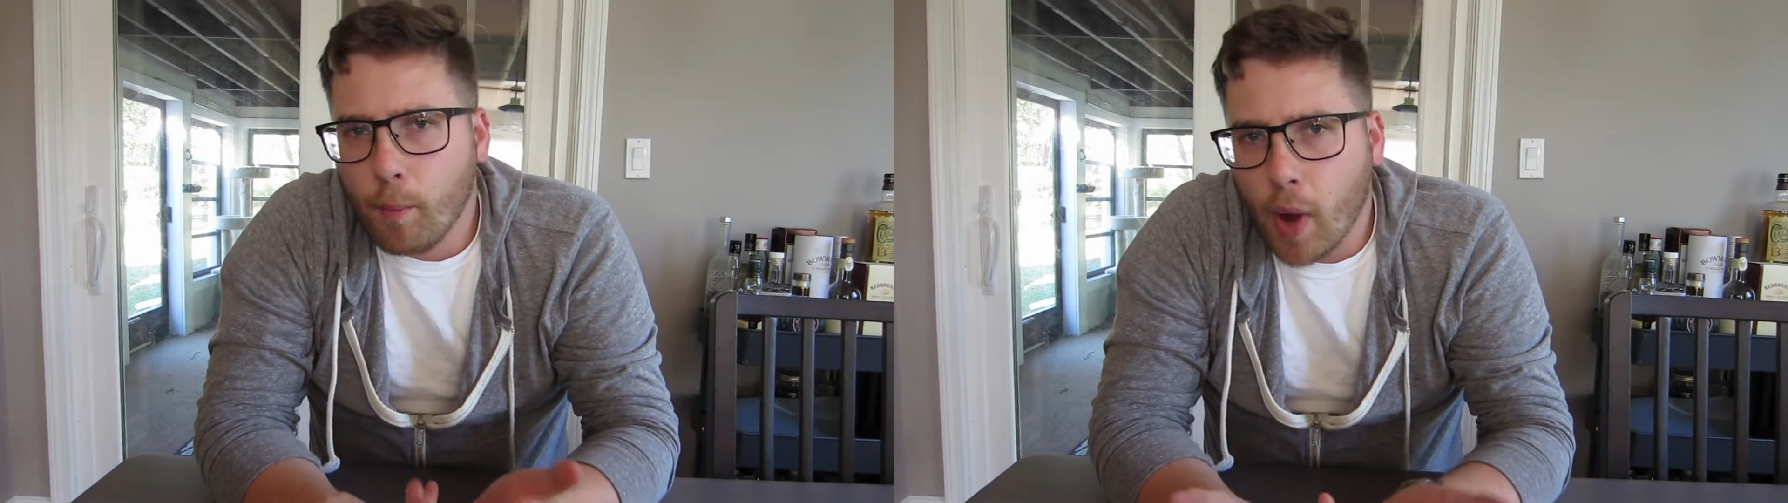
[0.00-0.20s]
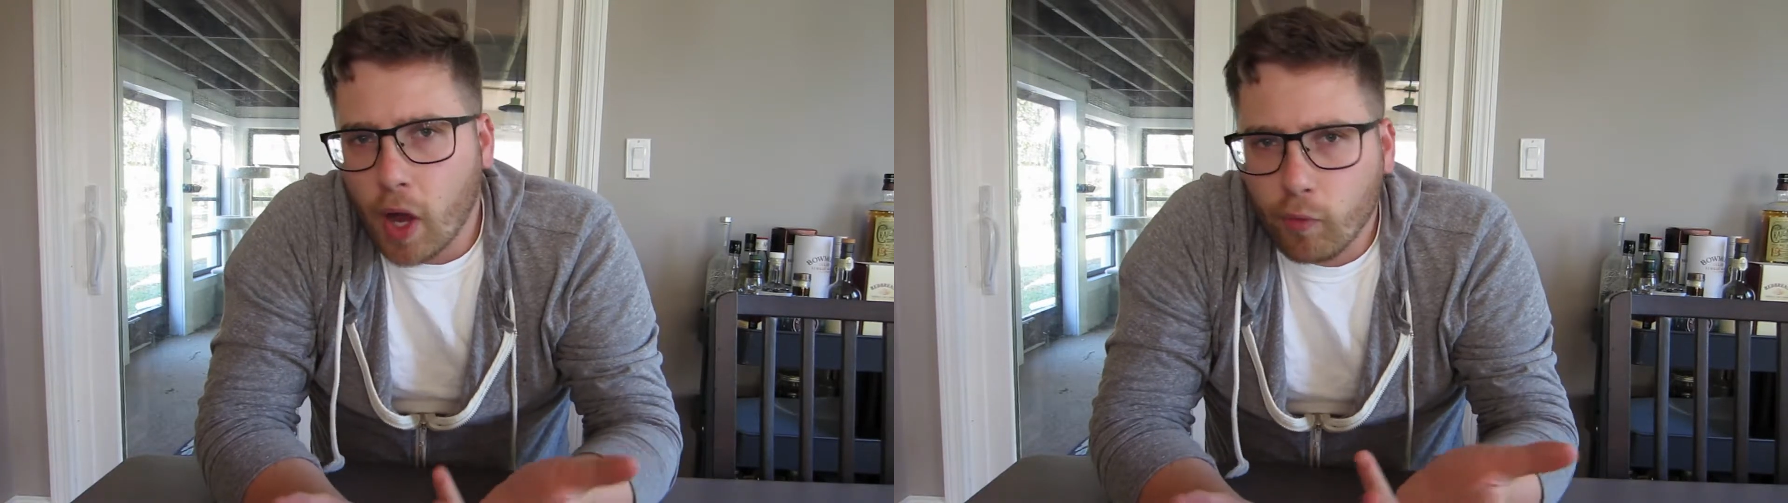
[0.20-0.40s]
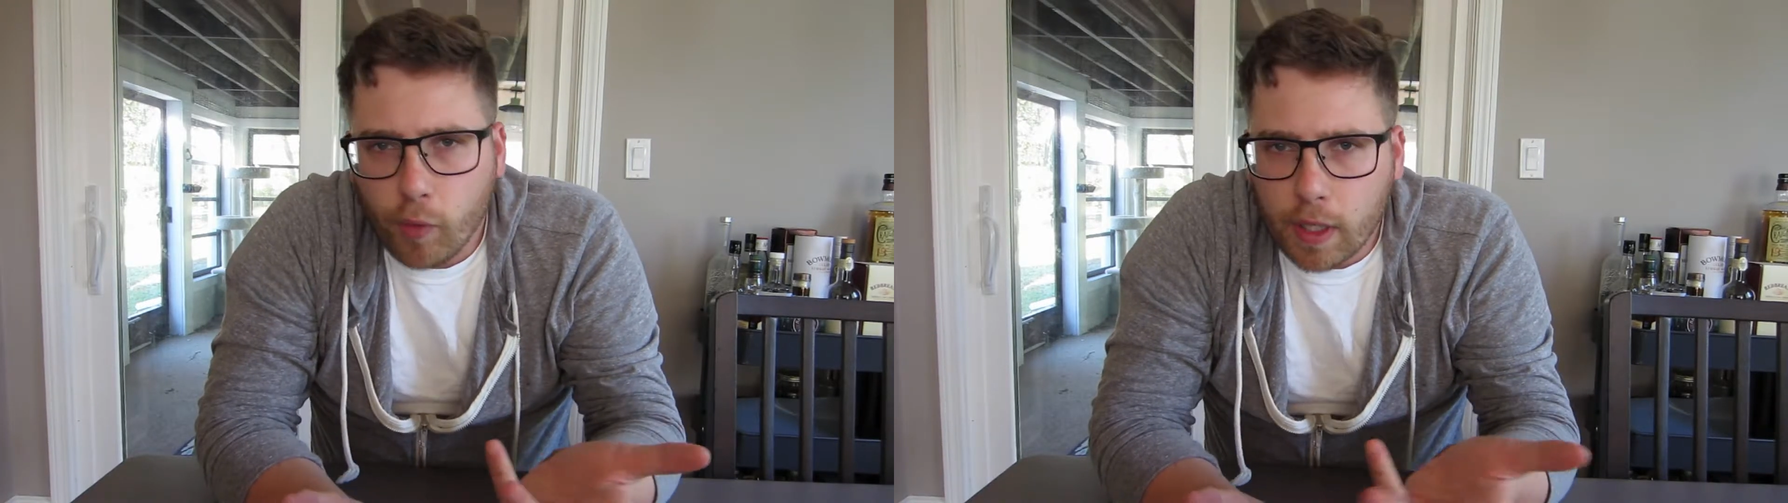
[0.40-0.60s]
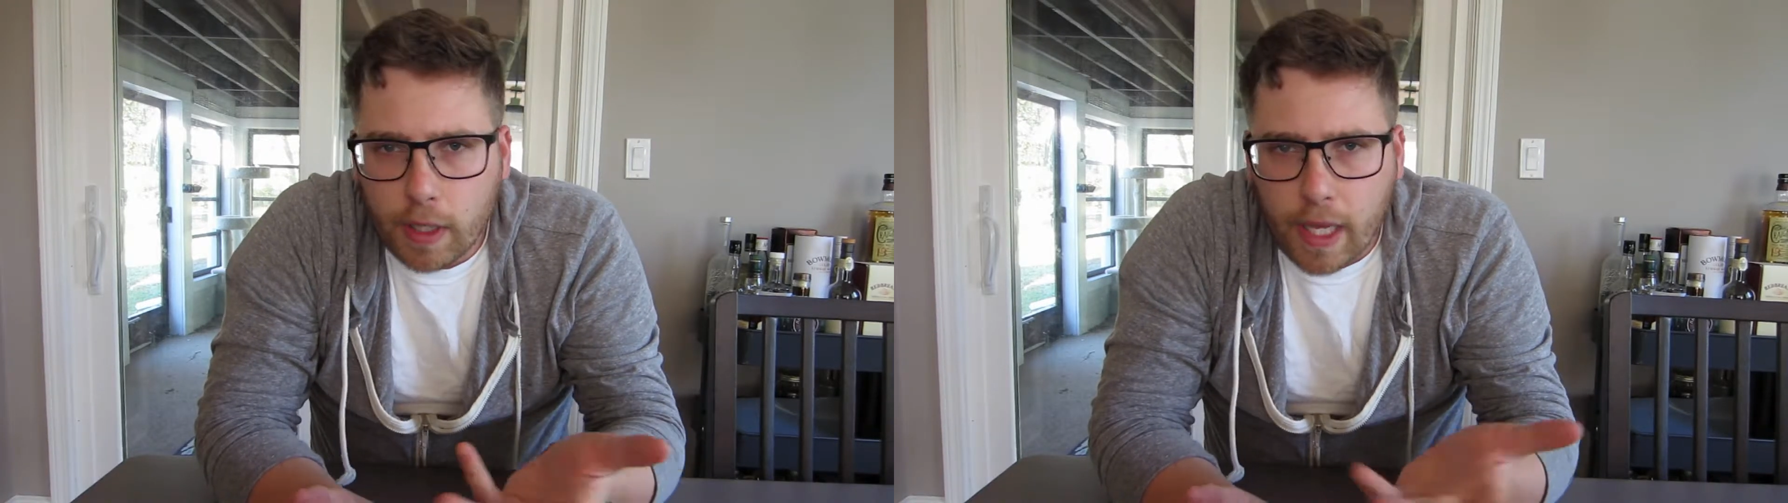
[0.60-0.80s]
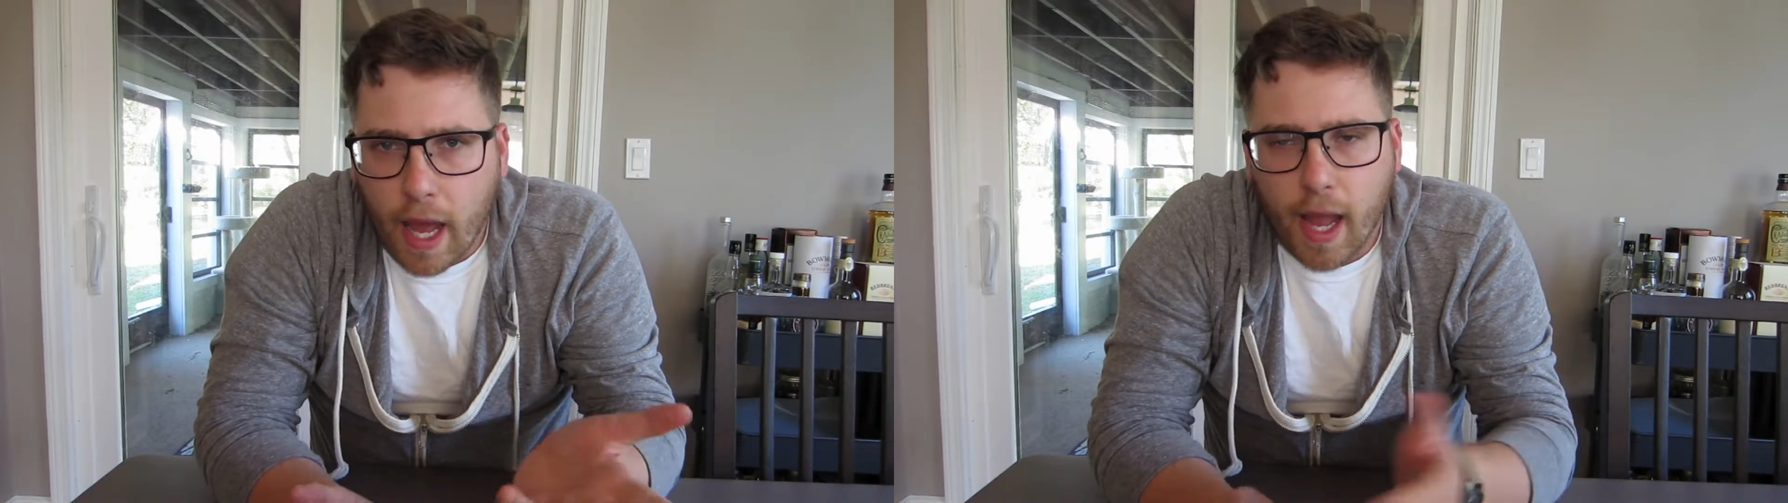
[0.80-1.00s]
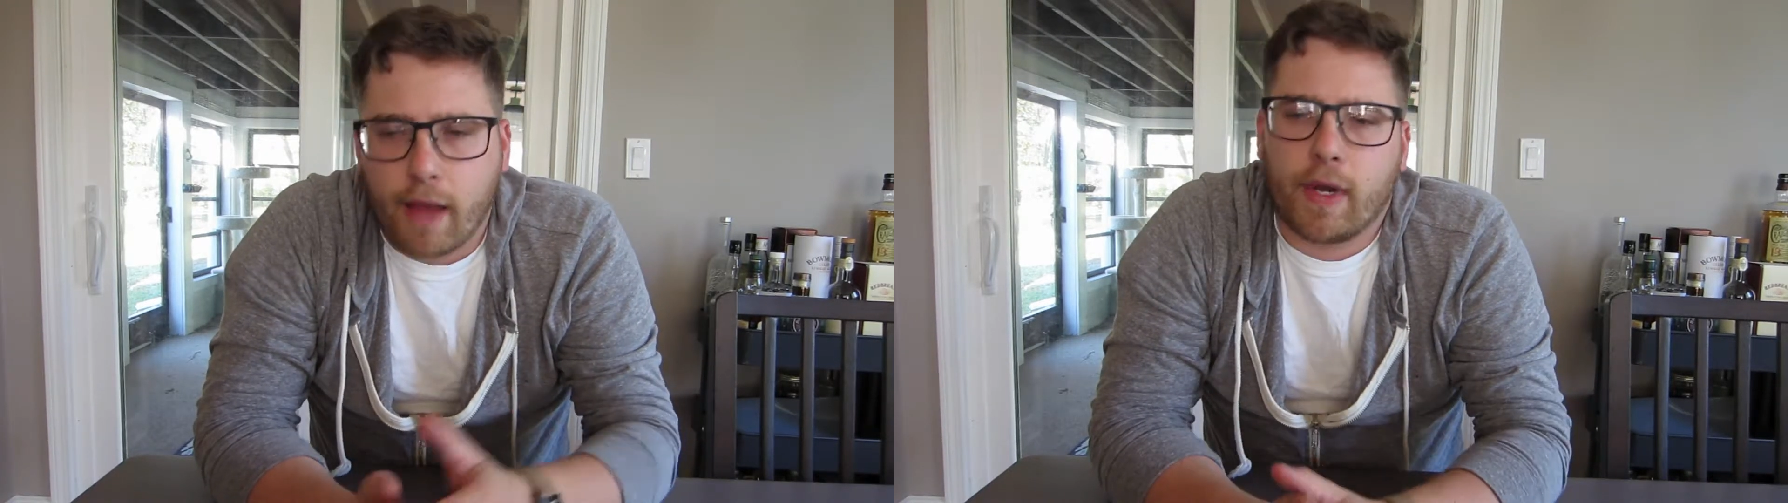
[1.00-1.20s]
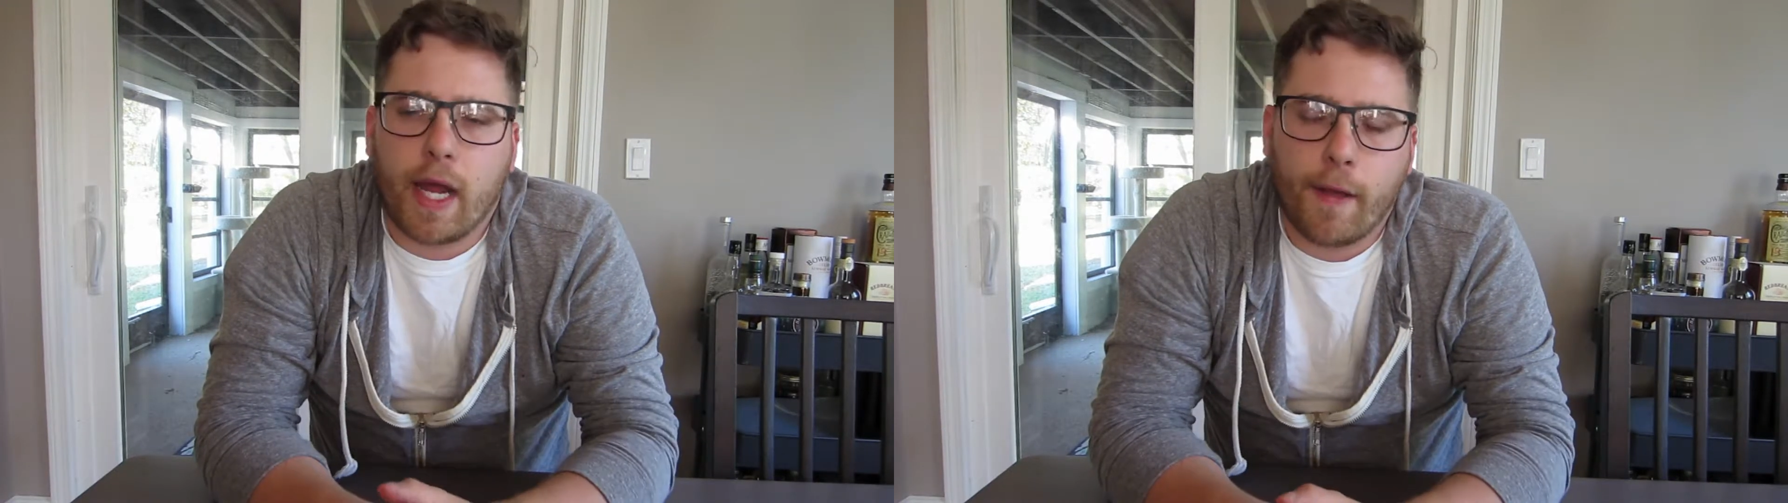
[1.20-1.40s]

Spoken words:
but really I haven't